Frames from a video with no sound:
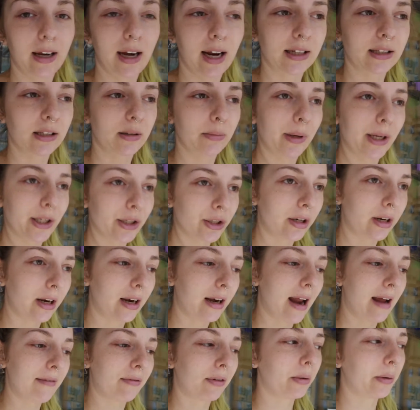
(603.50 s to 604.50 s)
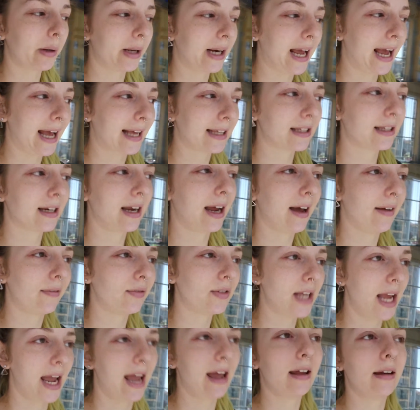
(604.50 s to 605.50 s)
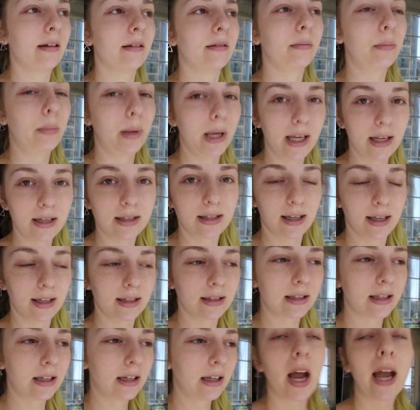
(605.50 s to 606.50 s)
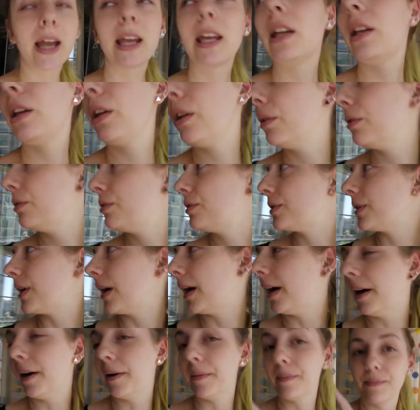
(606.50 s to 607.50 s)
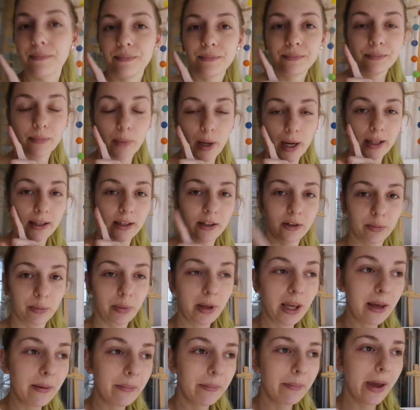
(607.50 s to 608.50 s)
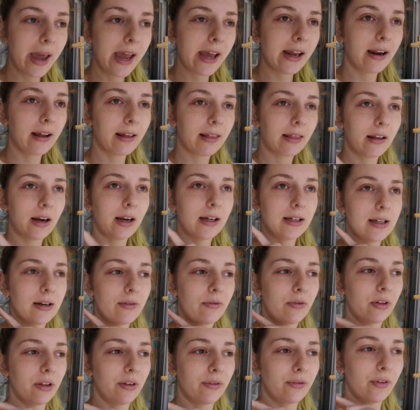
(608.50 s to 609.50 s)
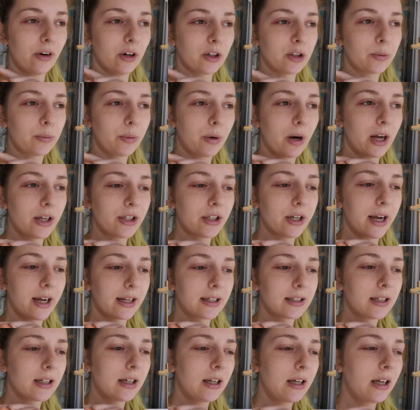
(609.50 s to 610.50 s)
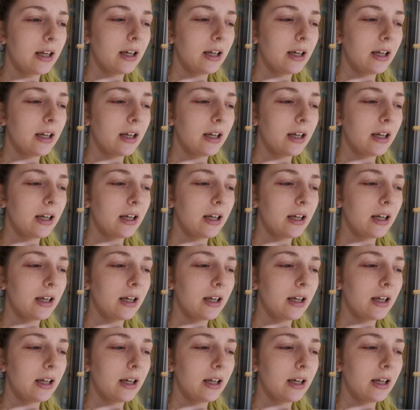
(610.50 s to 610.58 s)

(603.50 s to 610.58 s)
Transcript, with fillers: an exhibition and everyone has to have 10 pieces. I can use um, my little peep painting that I did for the first project.